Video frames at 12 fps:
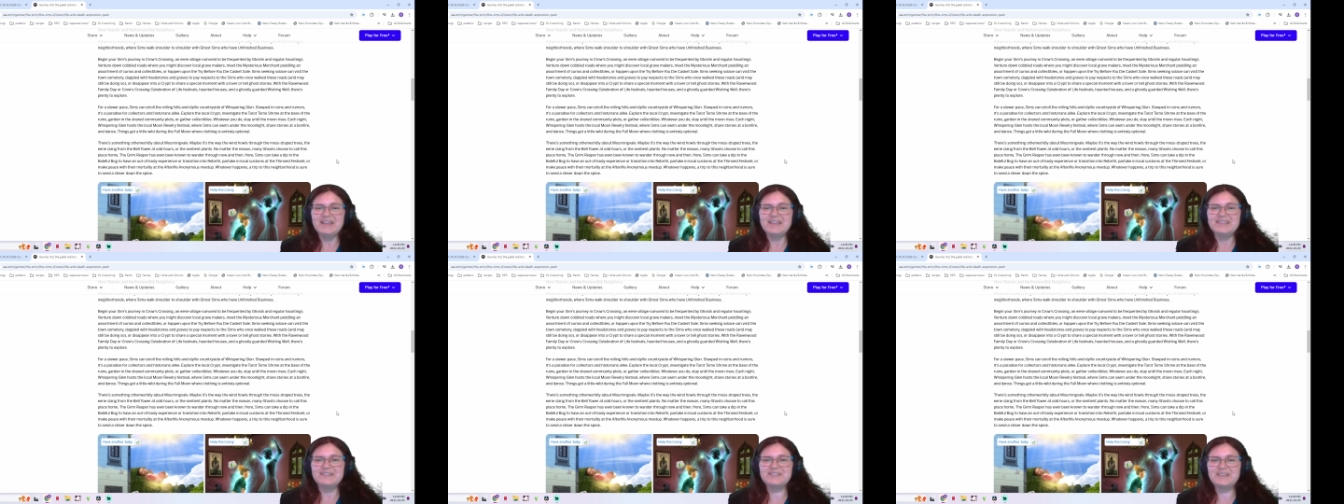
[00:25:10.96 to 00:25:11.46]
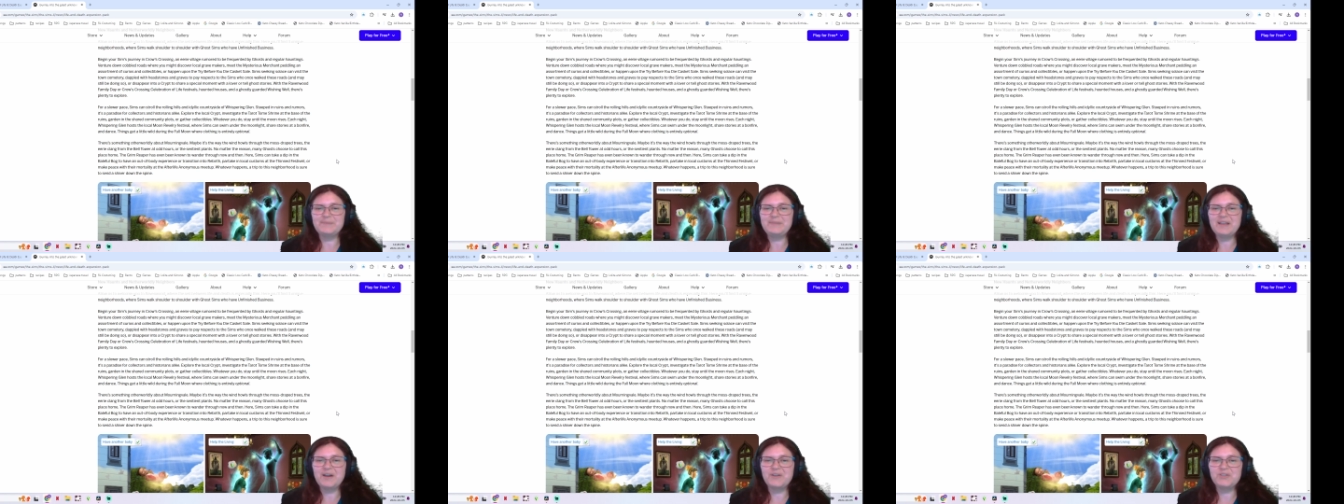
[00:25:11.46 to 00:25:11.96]
There's
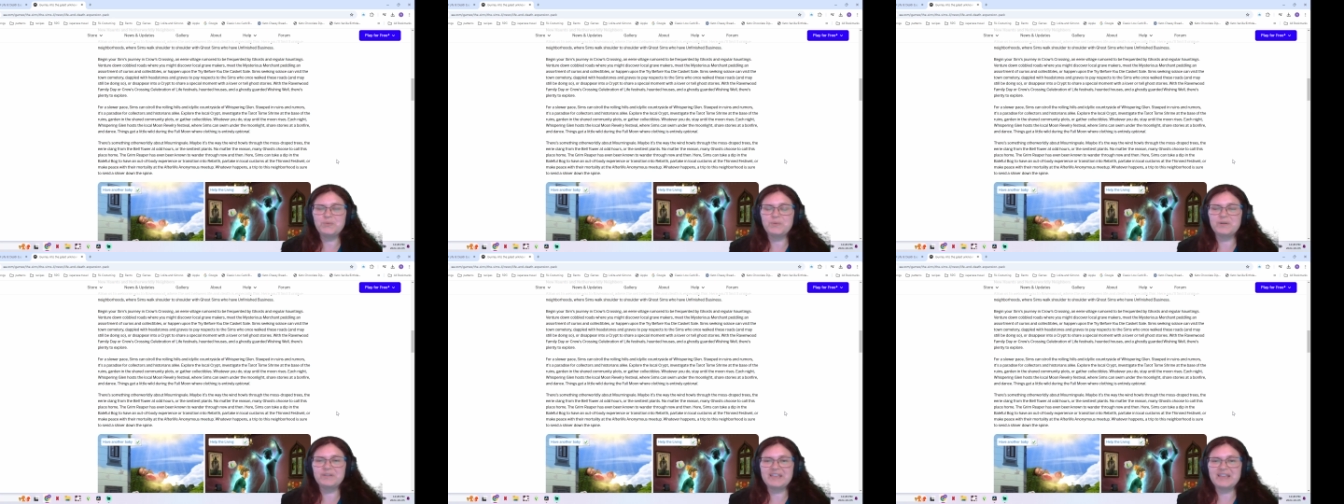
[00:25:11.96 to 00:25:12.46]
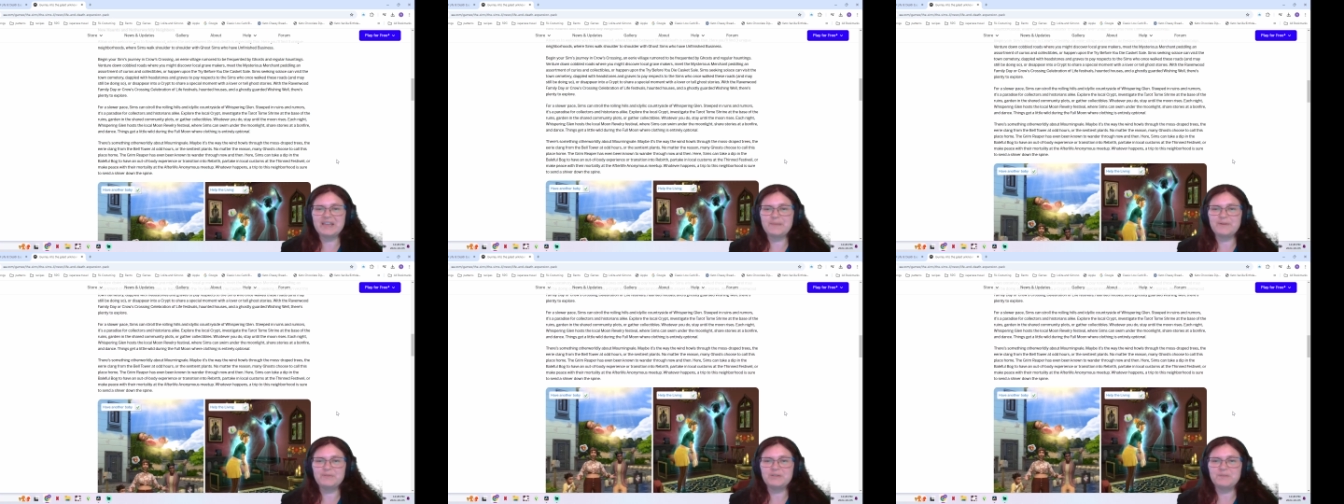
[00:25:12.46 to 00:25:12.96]
something otherworldly
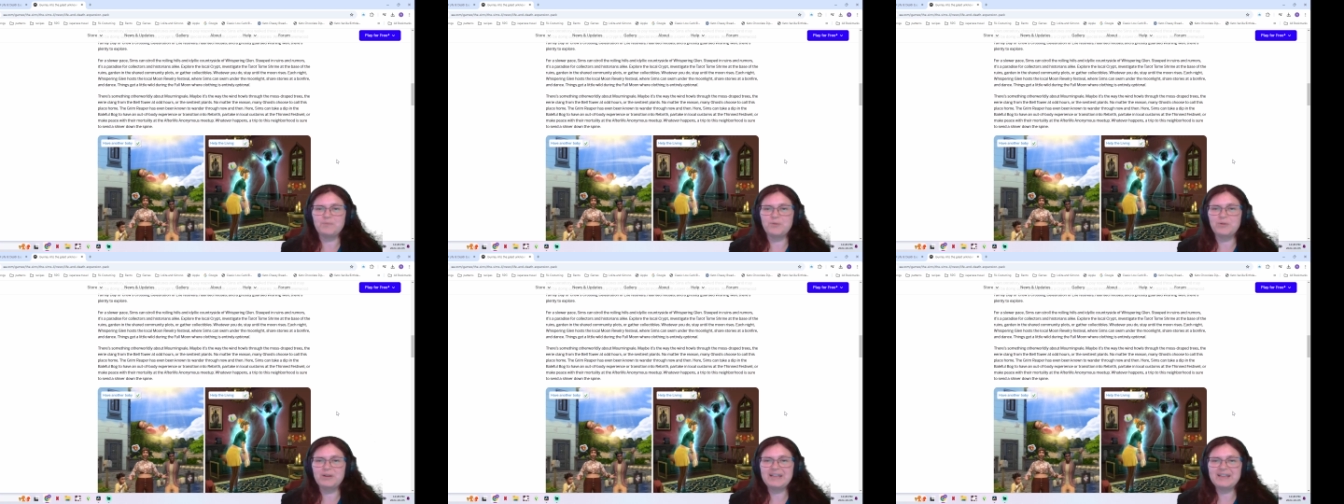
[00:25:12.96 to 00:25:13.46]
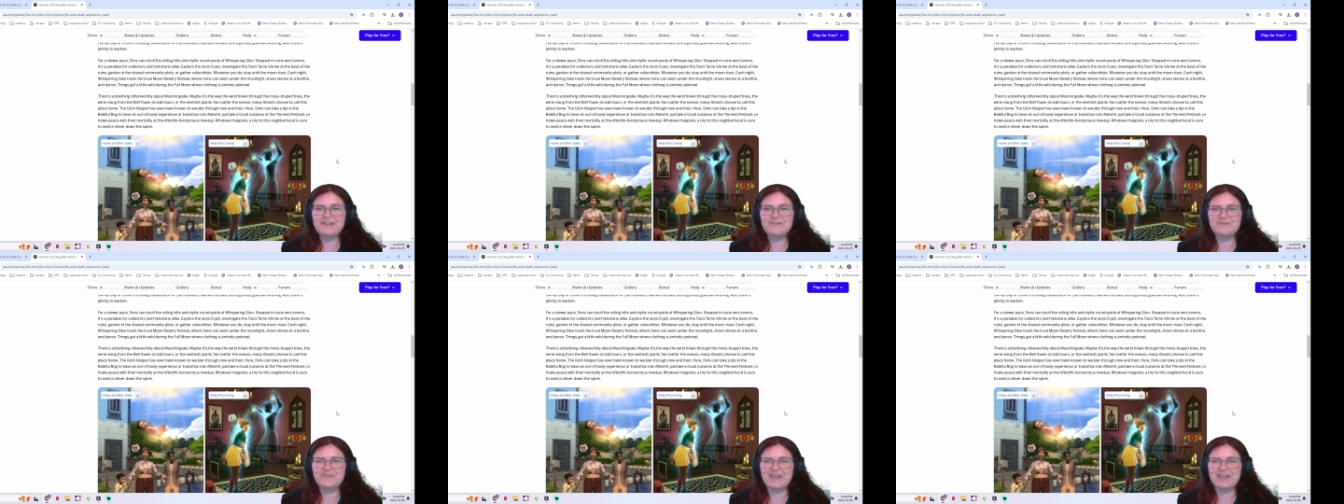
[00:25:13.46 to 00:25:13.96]
about Morning
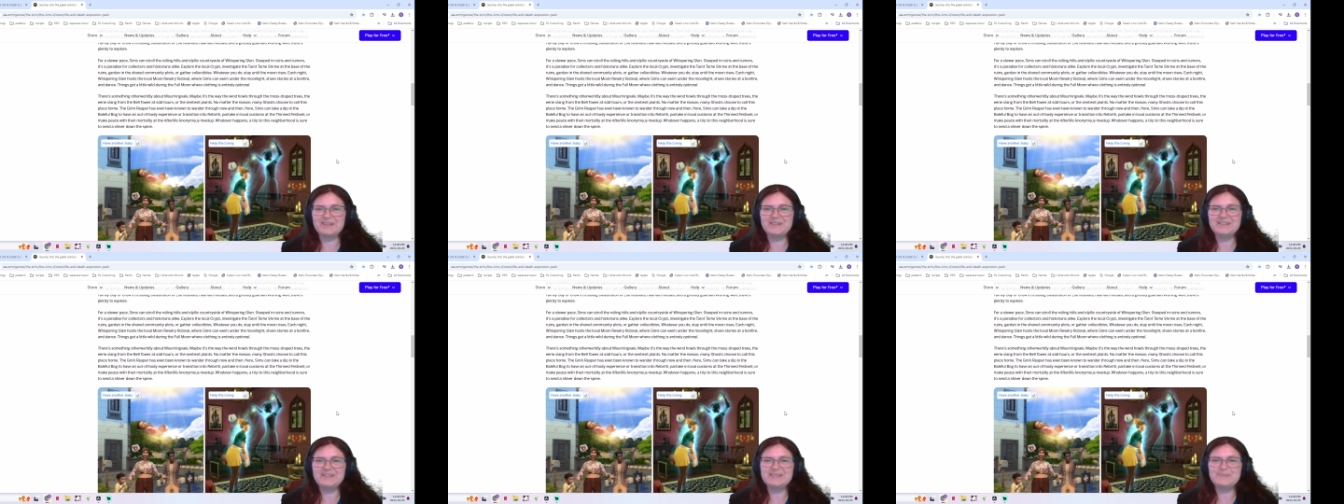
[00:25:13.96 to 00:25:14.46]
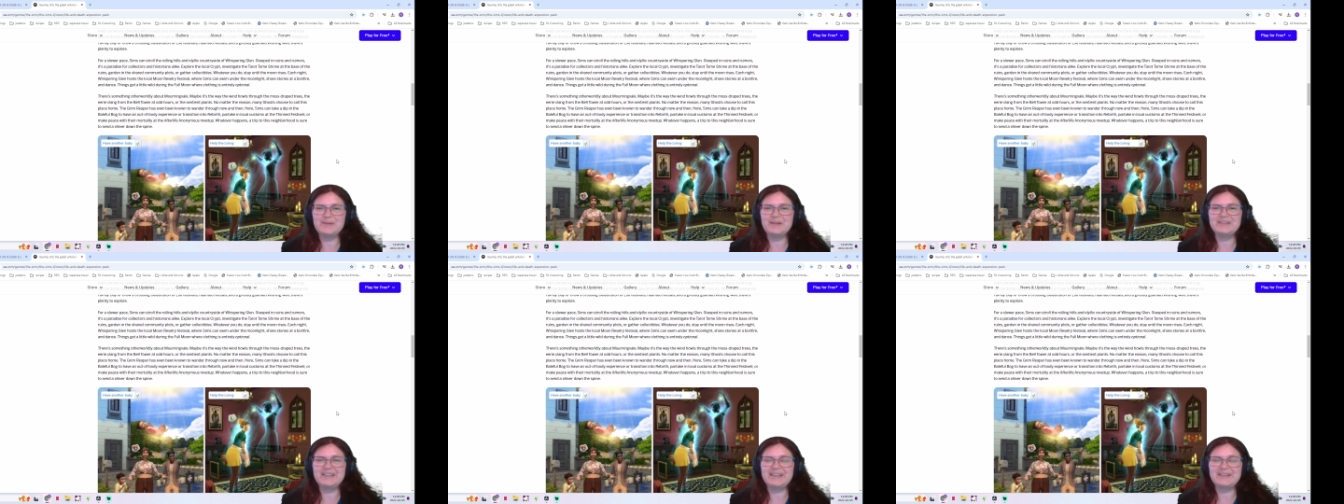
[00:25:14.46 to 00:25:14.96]
veil,
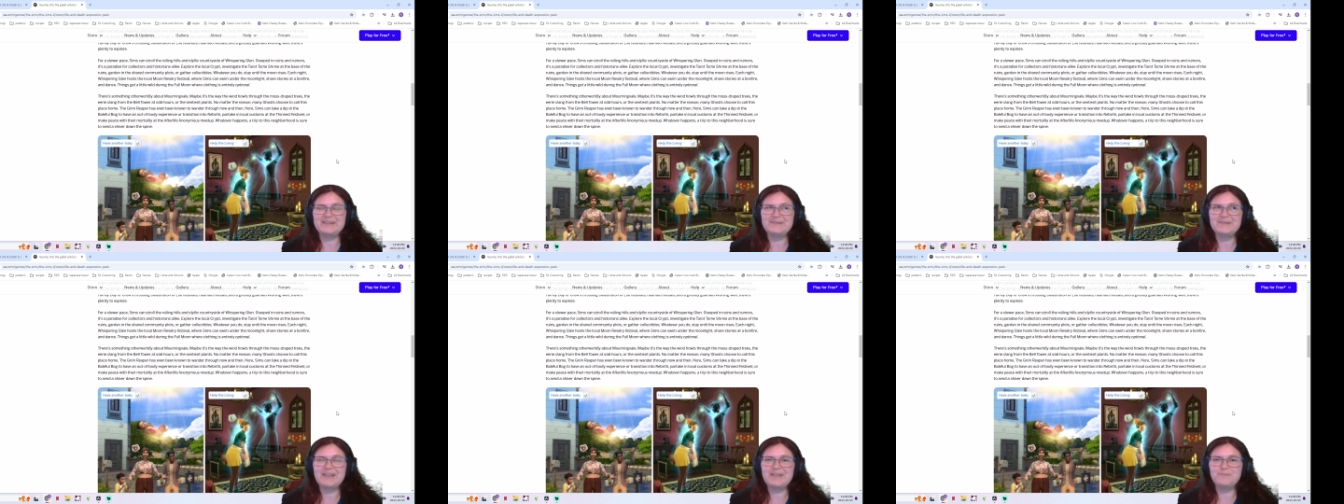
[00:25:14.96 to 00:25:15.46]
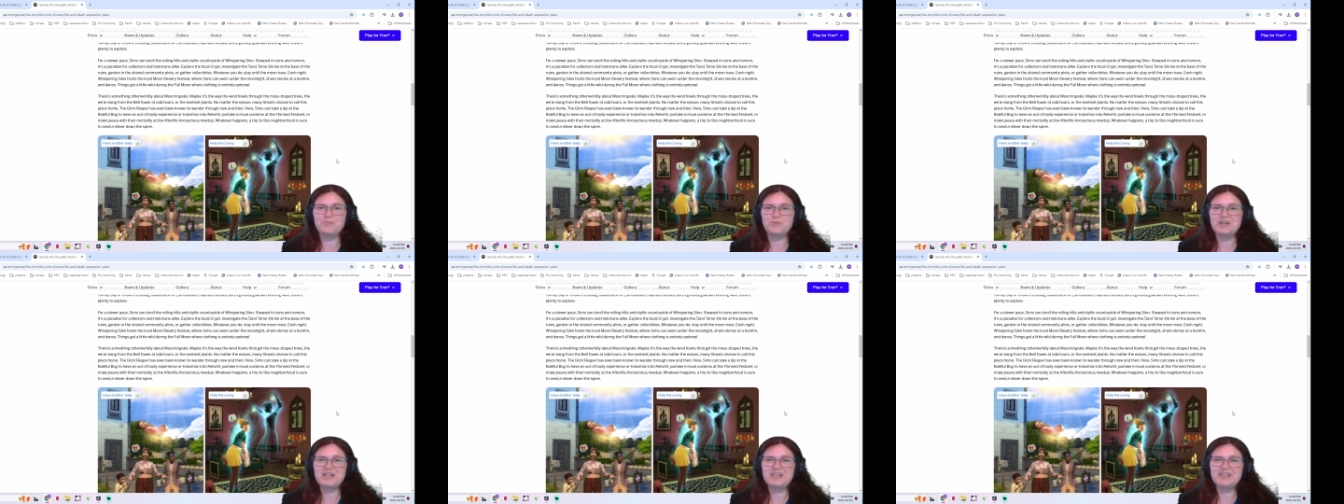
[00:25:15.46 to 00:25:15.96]
spelled like in
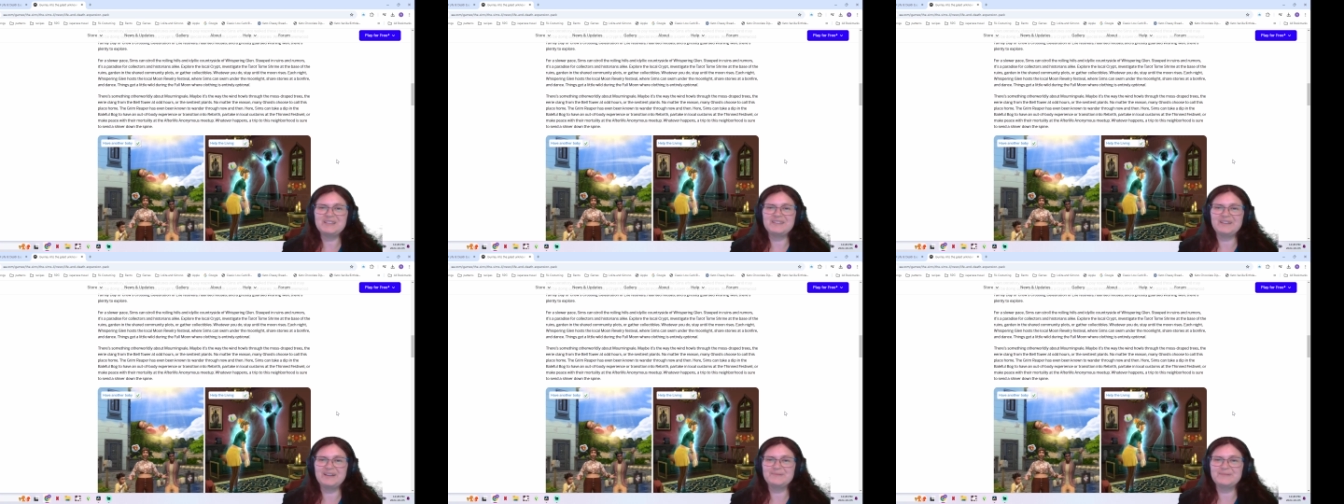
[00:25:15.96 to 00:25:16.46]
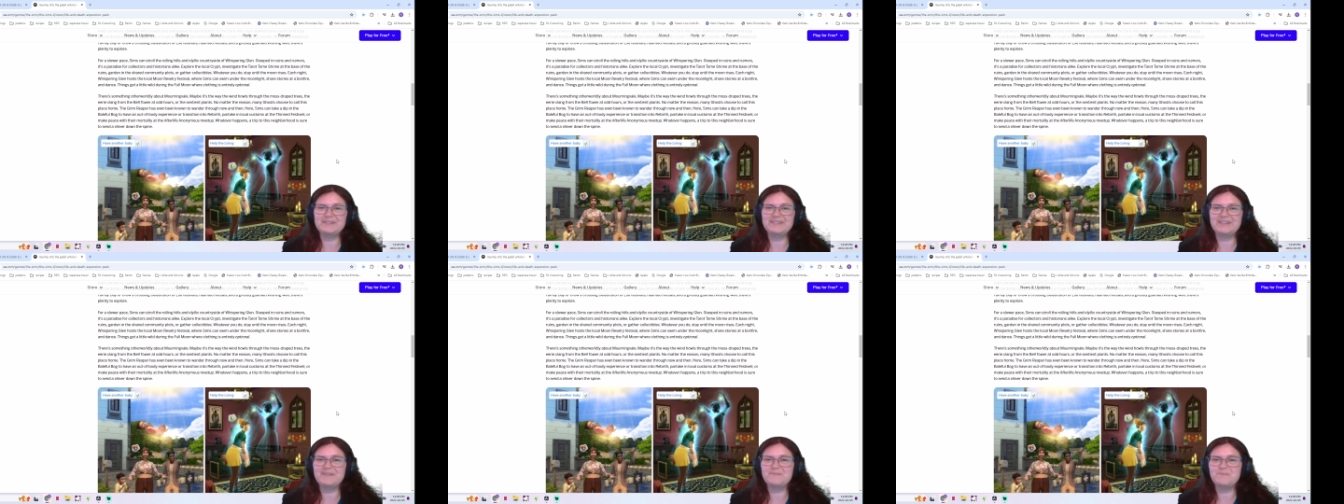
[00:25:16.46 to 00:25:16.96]
mourning, not
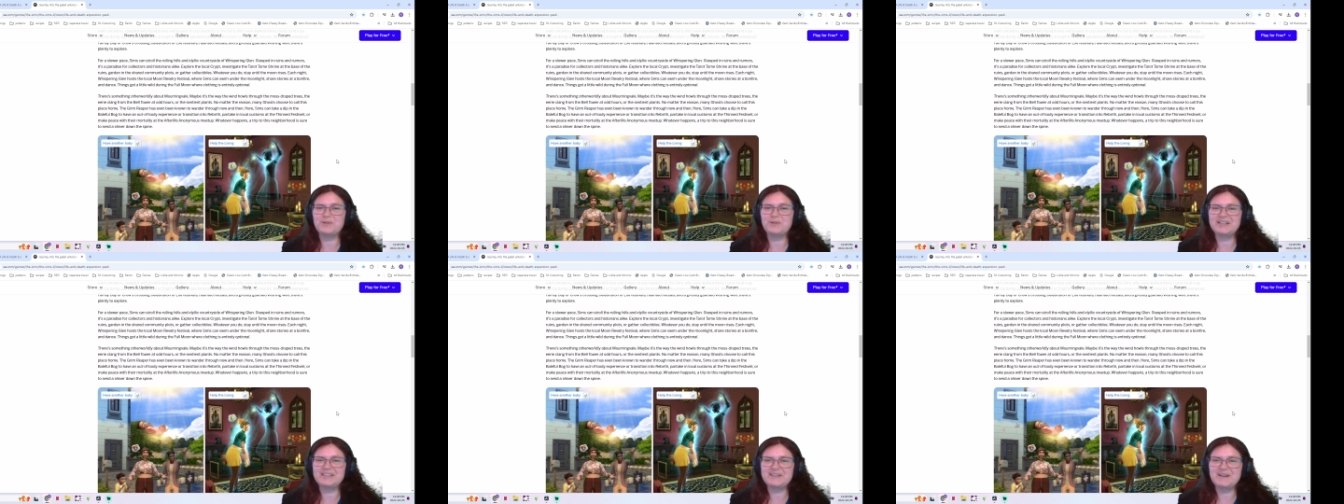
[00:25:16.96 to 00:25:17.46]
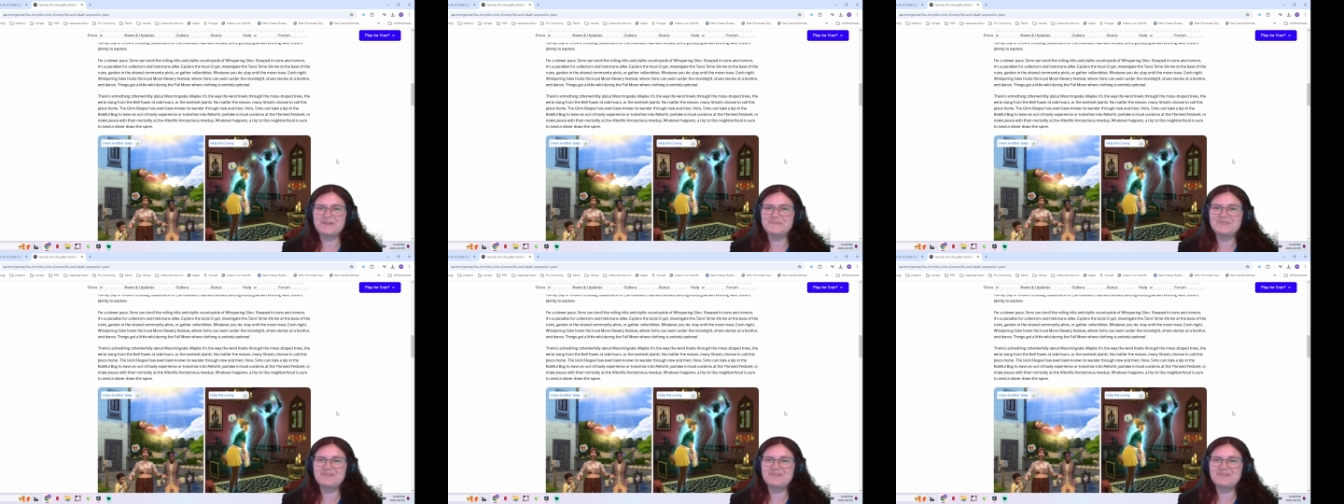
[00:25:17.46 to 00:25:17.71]
not mourning the time.